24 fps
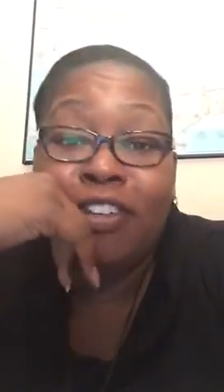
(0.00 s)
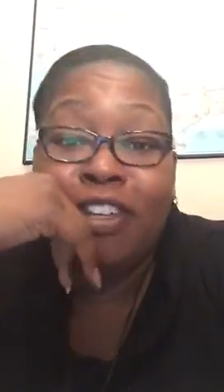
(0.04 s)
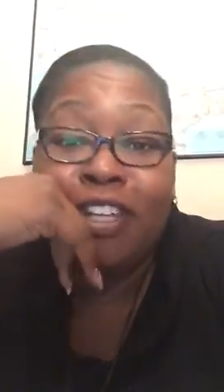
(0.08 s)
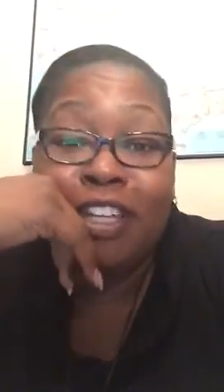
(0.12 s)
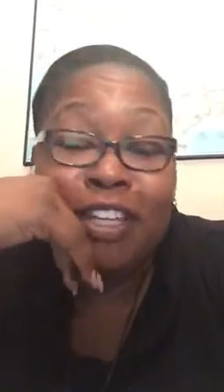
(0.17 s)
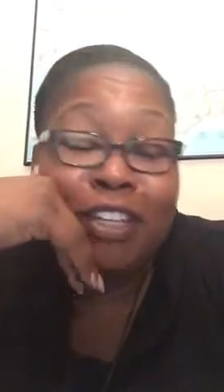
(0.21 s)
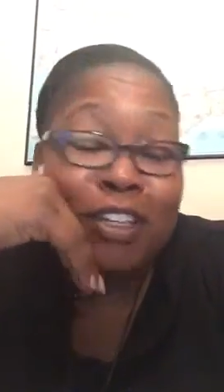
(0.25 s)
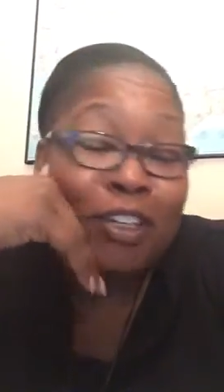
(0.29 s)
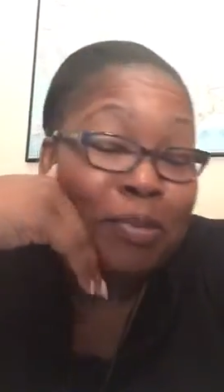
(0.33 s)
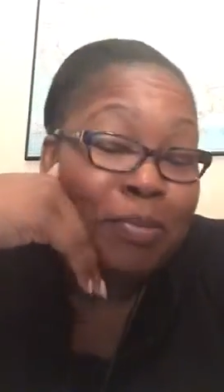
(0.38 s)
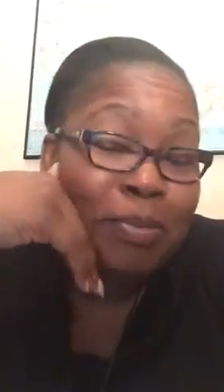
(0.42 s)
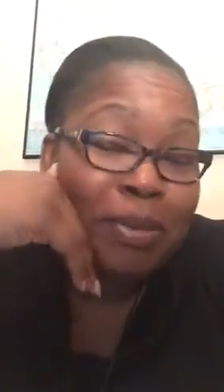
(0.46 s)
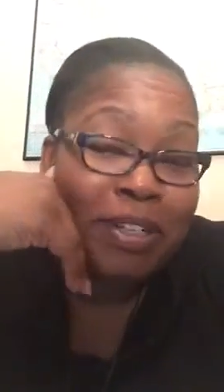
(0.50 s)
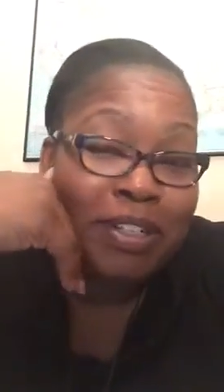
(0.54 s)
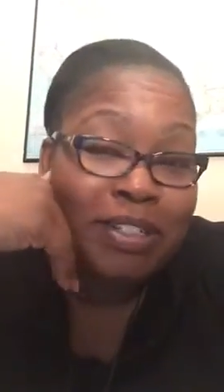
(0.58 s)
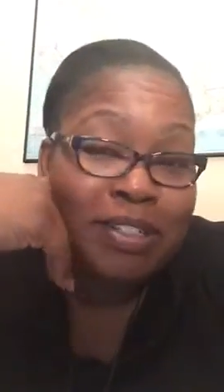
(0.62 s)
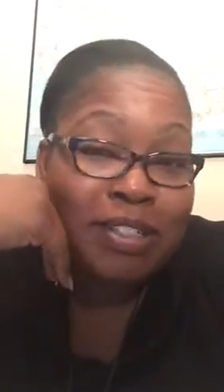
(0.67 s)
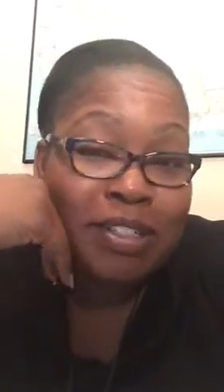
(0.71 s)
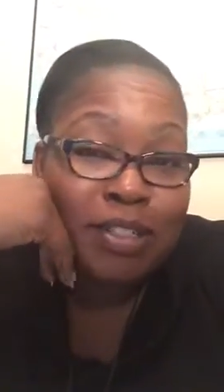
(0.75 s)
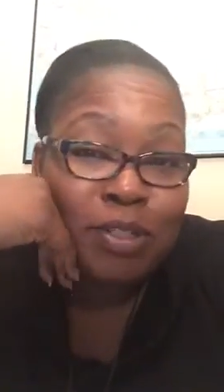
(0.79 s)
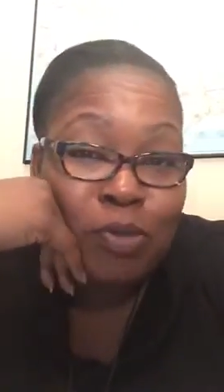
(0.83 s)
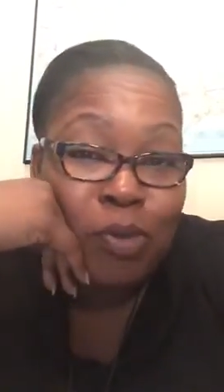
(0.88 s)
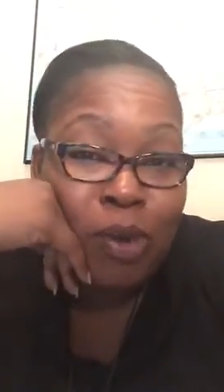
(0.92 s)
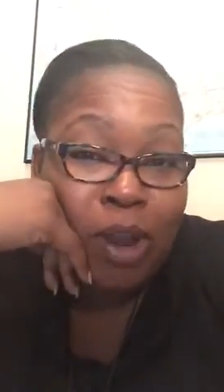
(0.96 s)
for the little bit of
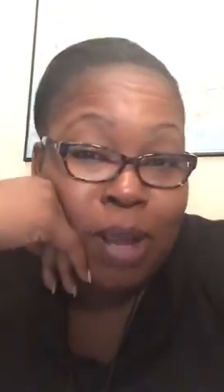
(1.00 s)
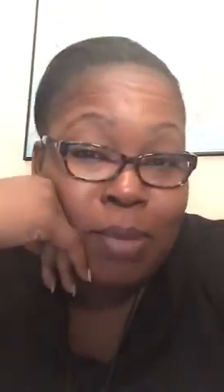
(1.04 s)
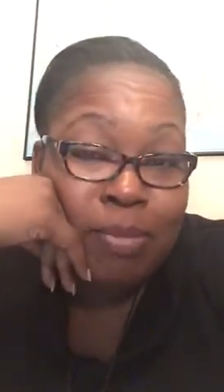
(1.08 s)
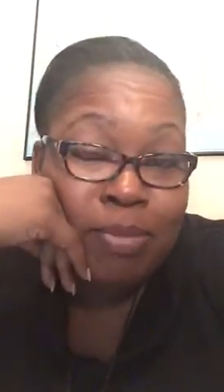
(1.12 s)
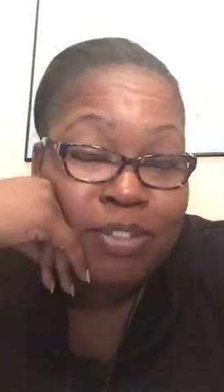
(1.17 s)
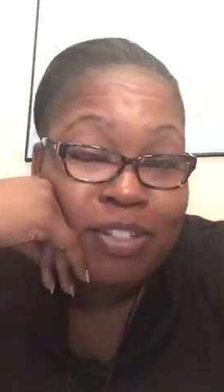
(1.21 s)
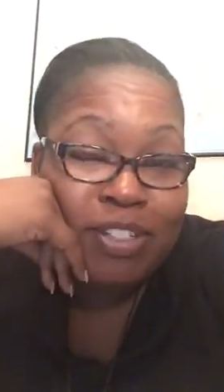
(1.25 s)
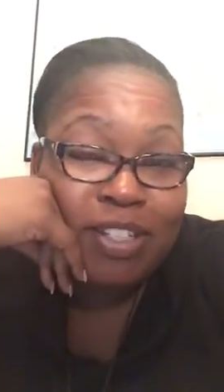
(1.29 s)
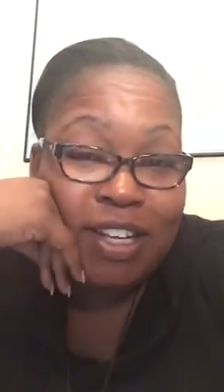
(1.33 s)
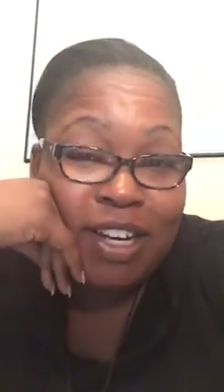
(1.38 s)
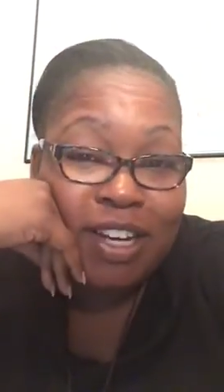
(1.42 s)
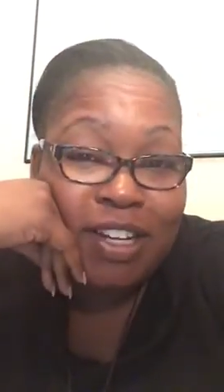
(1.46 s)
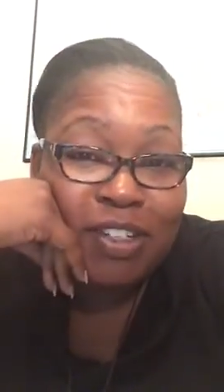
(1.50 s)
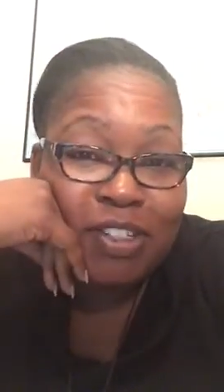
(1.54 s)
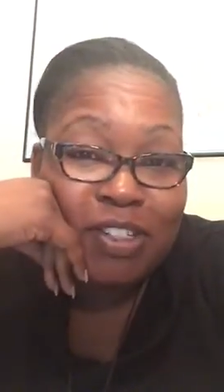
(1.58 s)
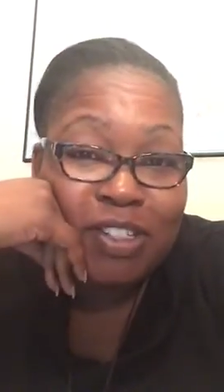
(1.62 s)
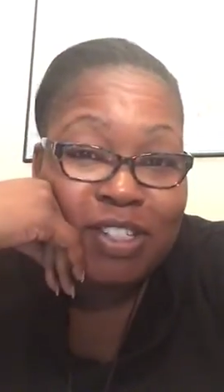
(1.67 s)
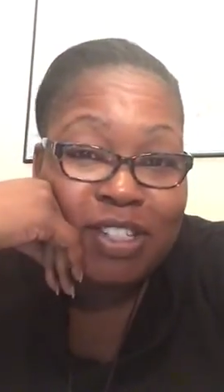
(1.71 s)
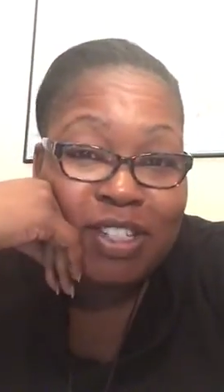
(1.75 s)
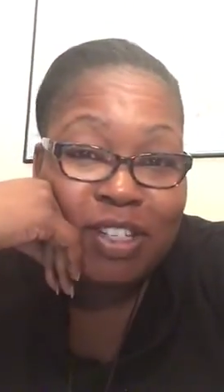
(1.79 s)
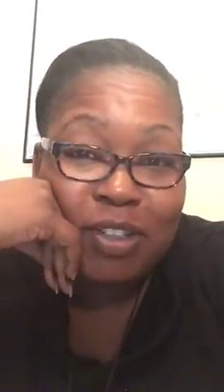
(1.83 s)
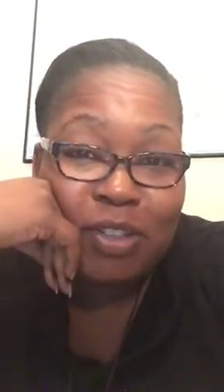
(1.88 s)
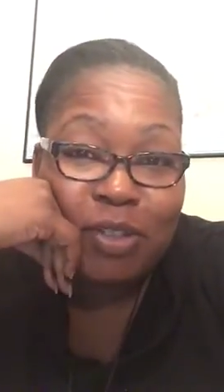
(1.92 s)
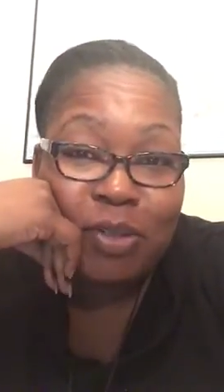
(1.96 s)
subscribers that I
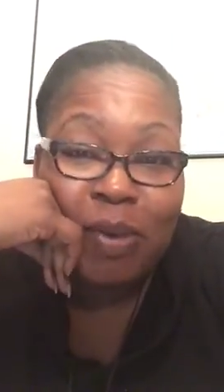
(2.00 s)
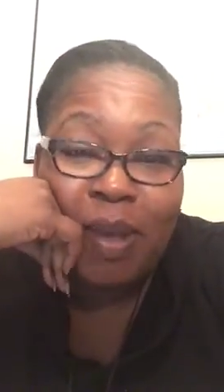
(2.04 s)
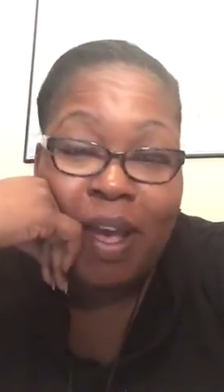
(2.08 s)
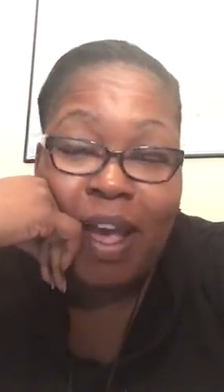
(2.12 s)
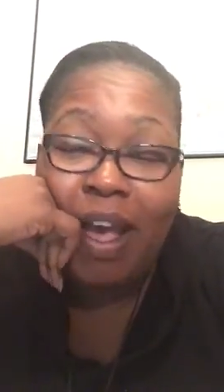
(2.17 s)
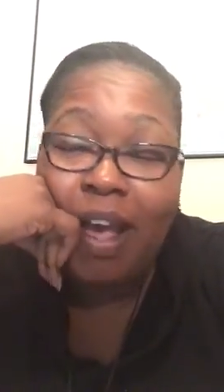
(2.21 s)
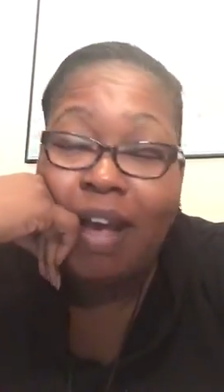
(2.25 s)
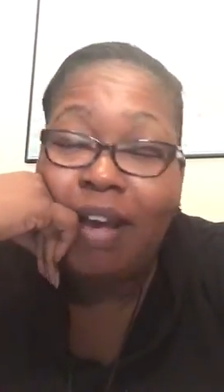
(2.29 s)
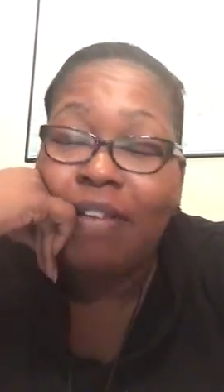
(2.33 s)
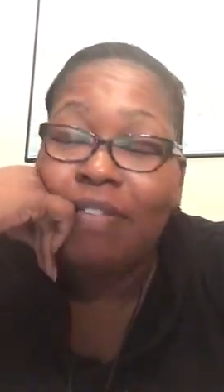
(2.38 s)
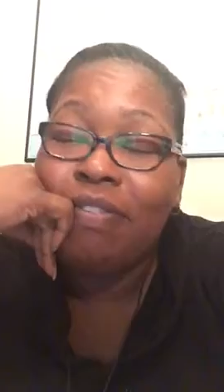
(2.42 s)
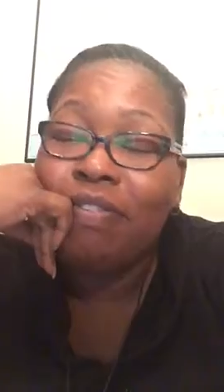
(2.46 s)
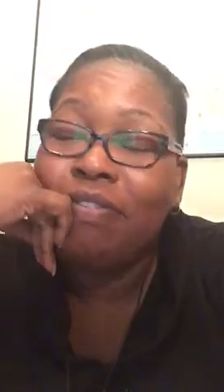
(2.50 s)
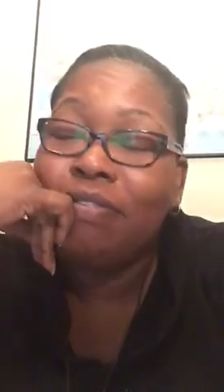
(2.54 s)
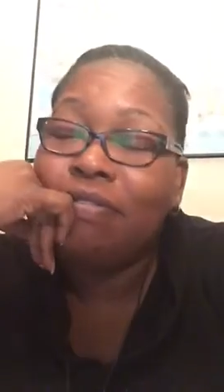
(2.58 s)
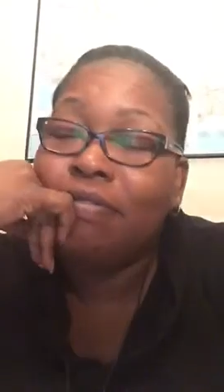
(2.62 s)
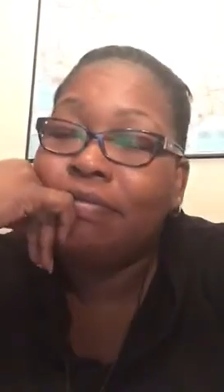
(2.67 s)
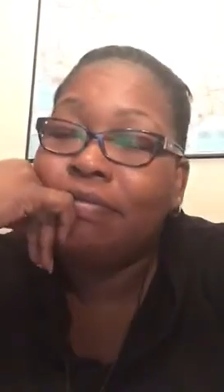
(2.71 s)
still do have.